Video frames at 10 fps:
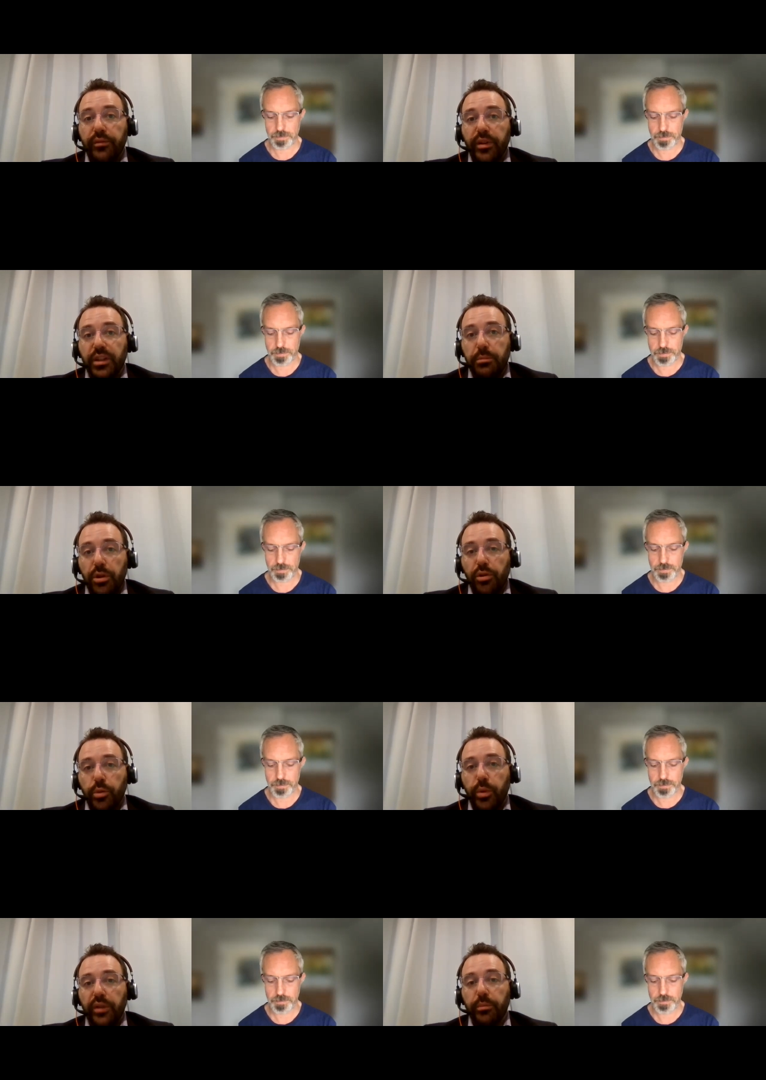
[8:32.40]
Speaker 1: fifty meters
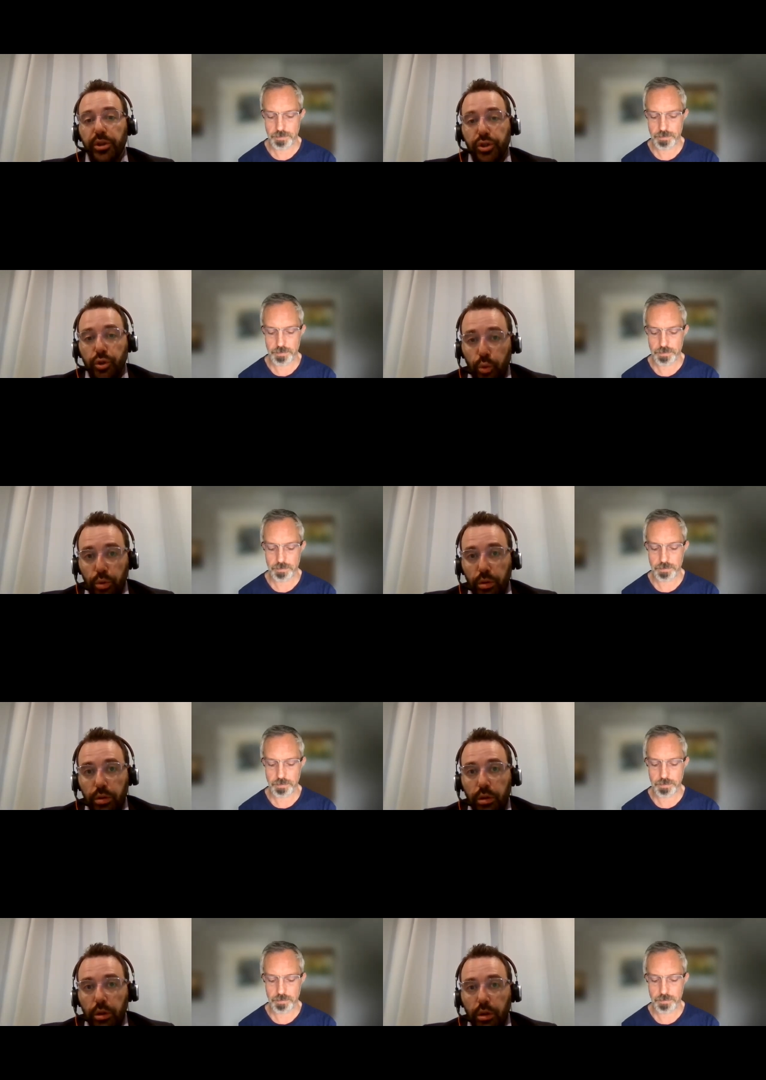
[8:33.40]
away from a school,
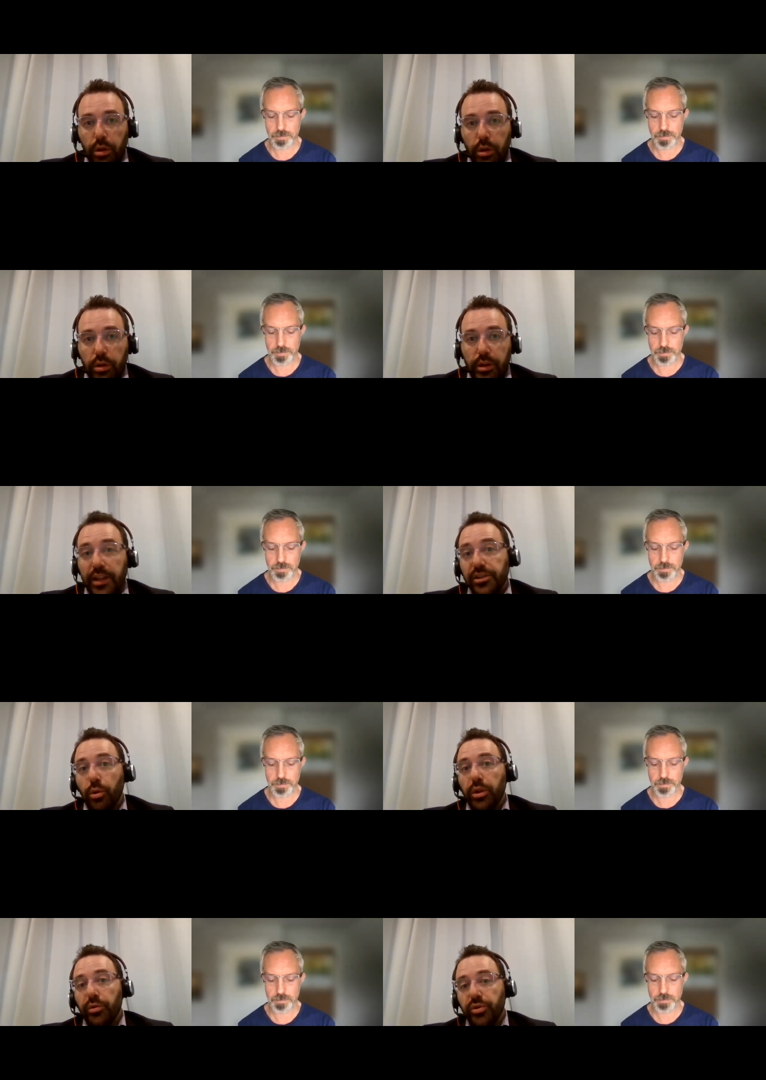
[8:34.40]
that's the
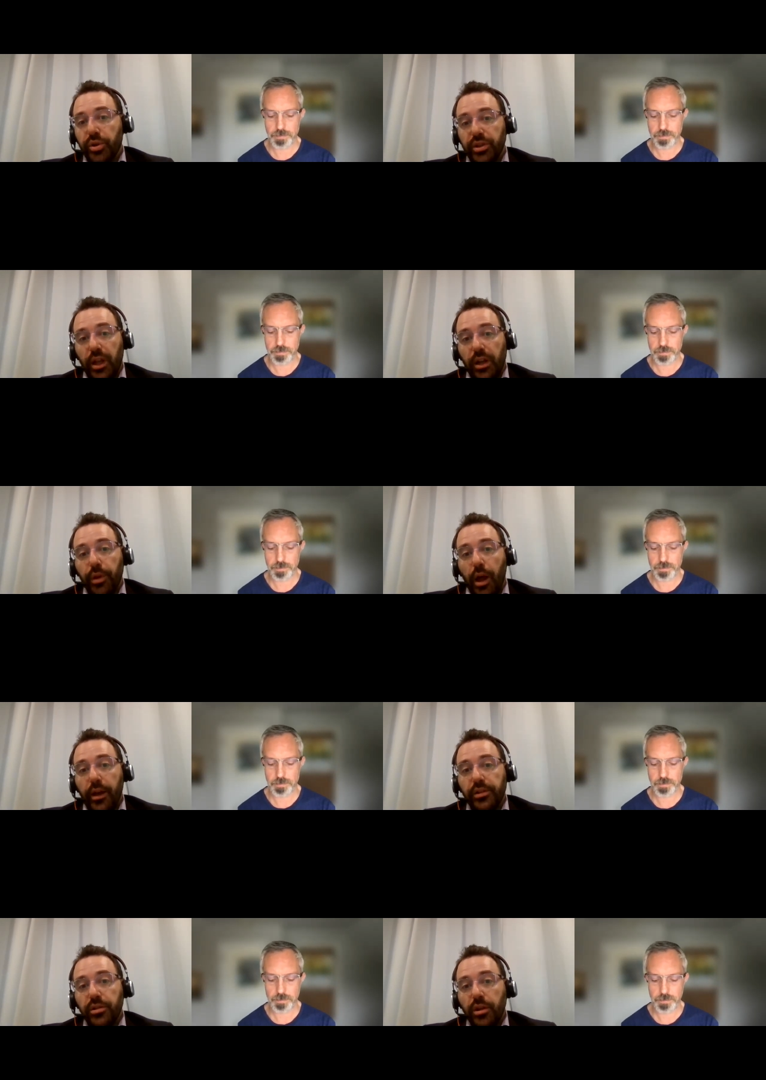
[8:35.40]
only restriction that
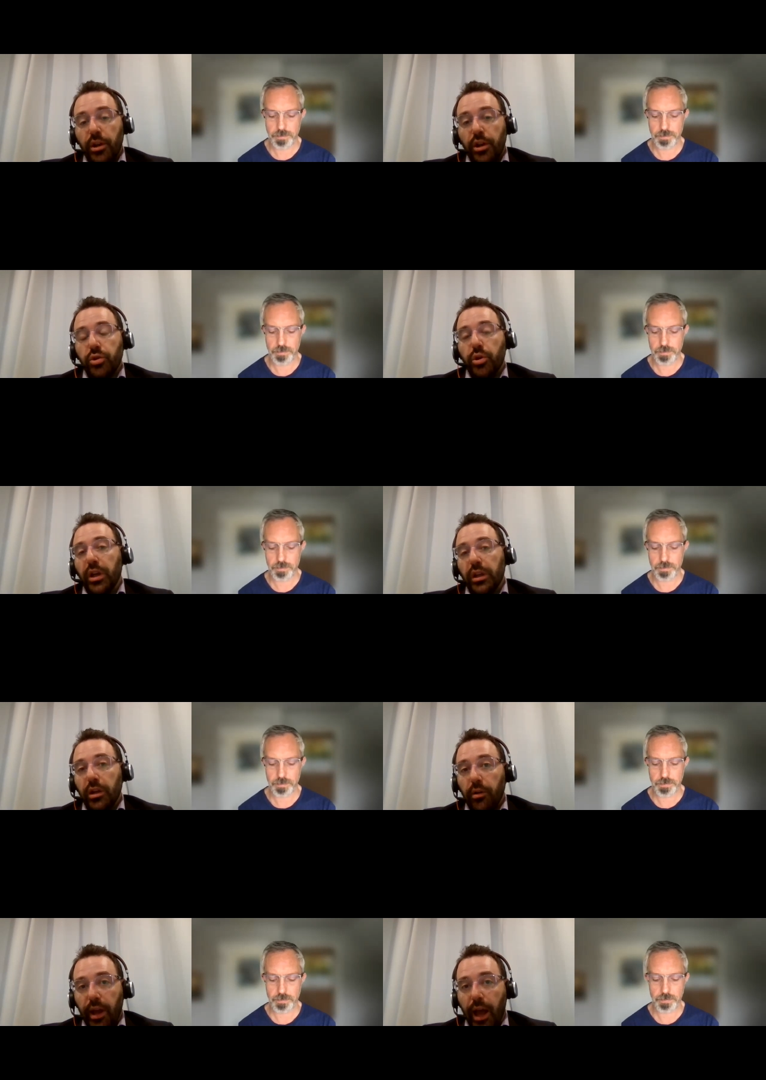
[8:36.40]
applies. So you could
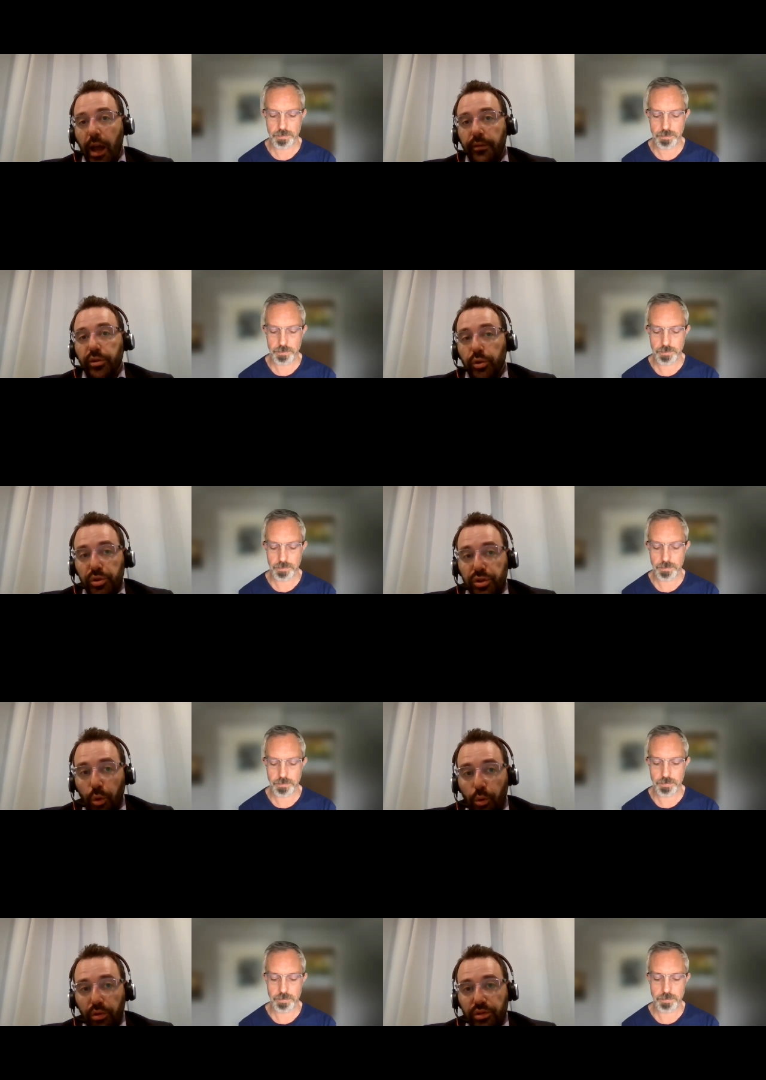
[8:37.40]
literally have two
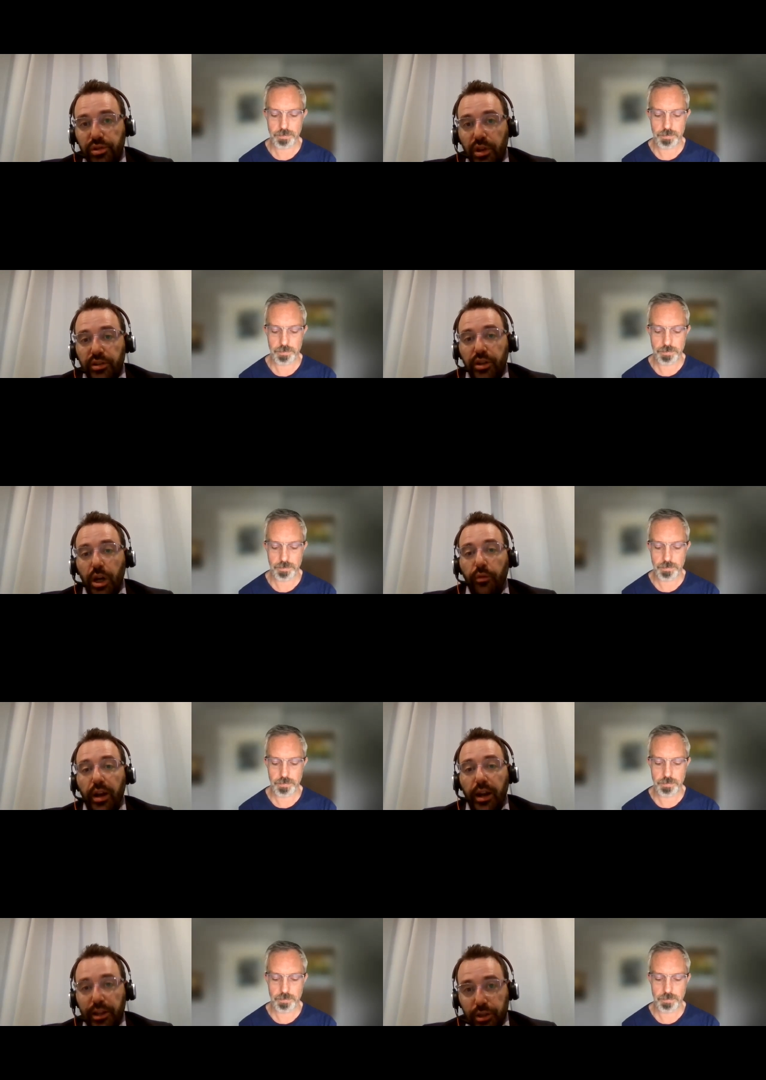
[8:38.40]
stores that are right
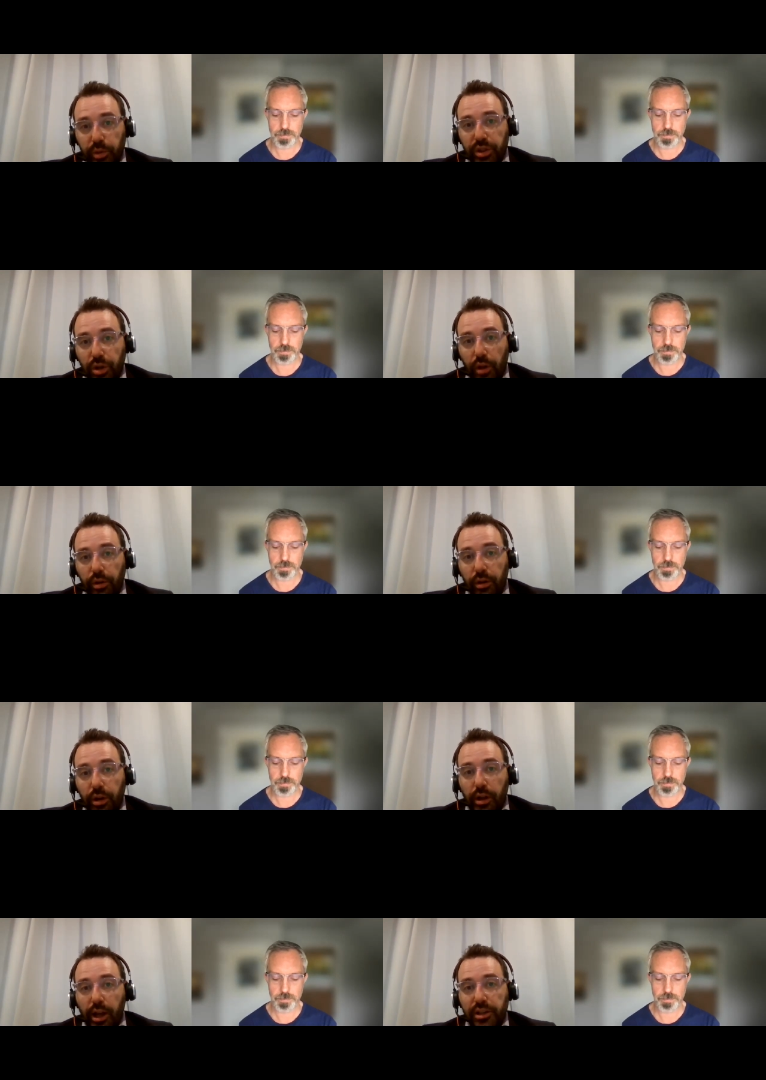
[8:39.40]
next to each other
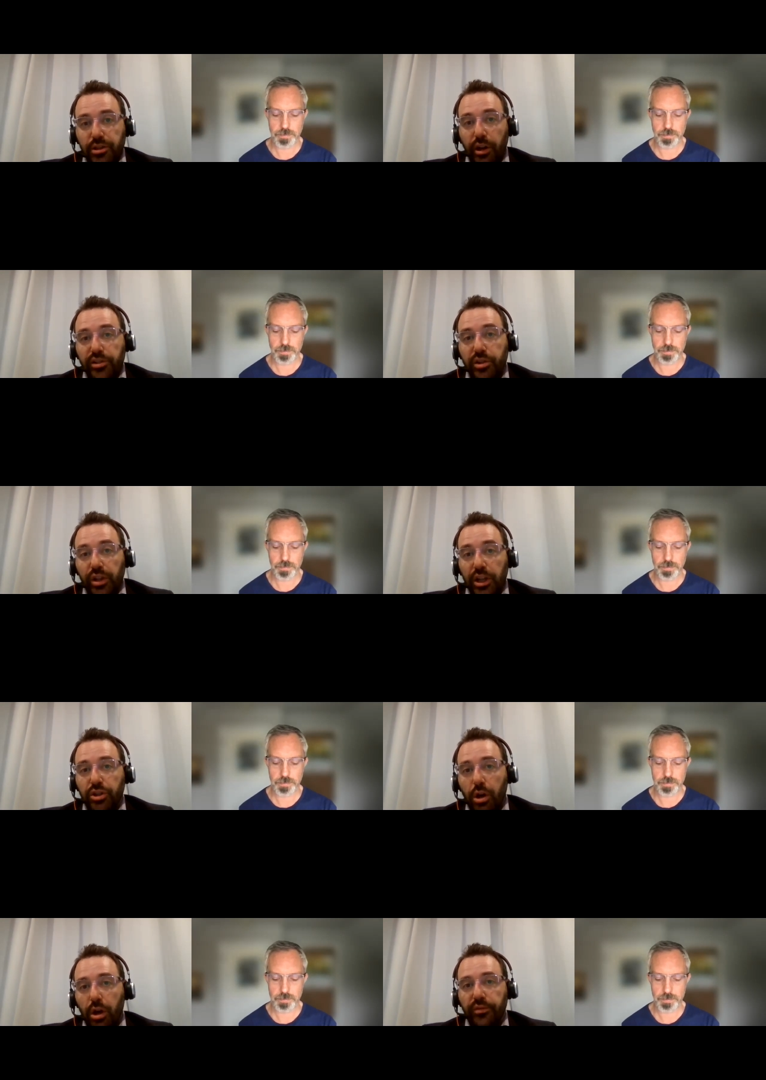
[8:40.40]
as long as they're each
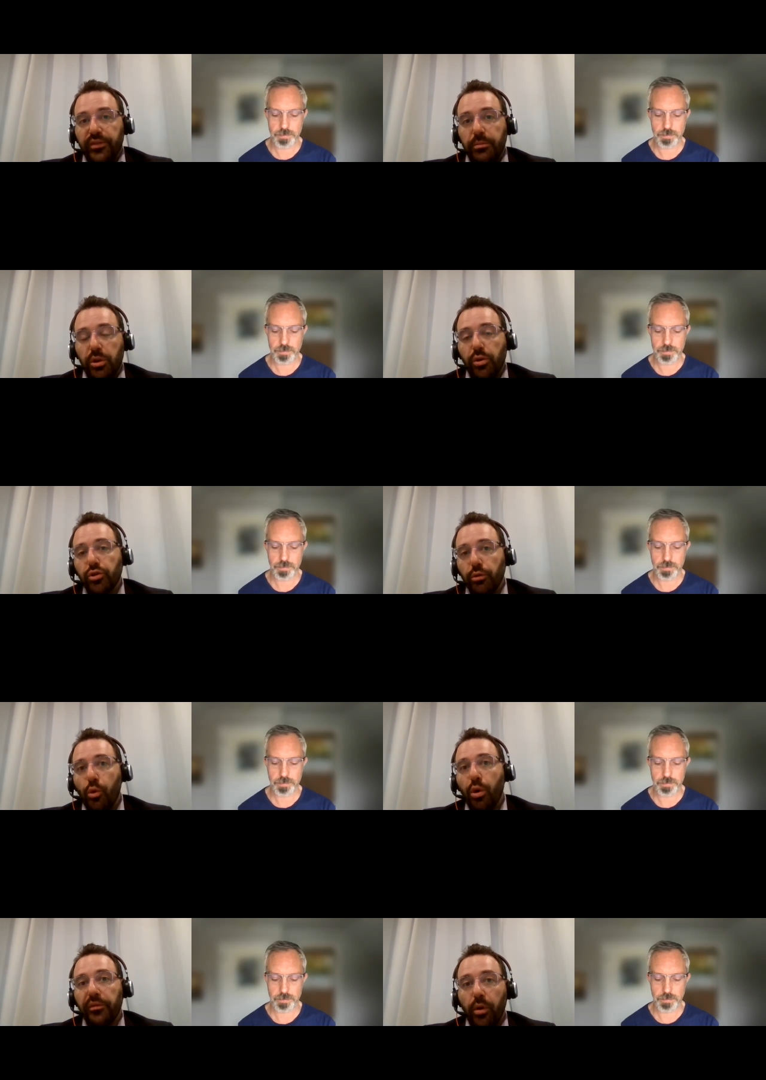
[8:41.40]
one hundred fifty meters or
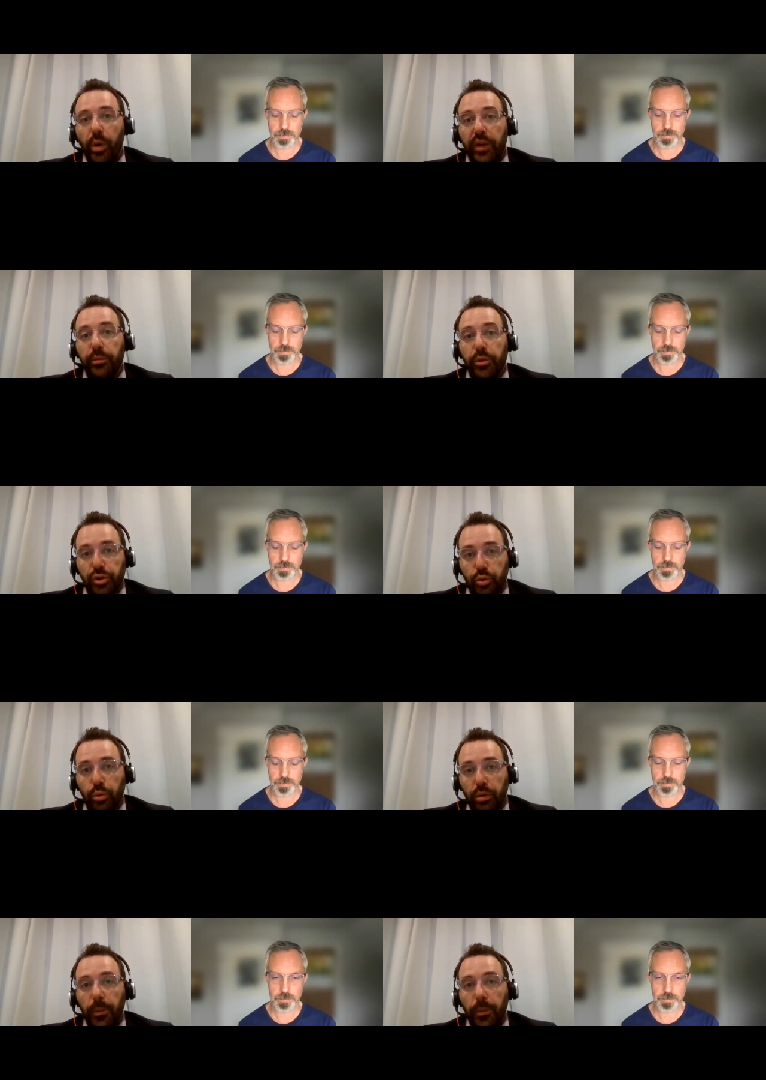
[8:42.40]
more away from a school.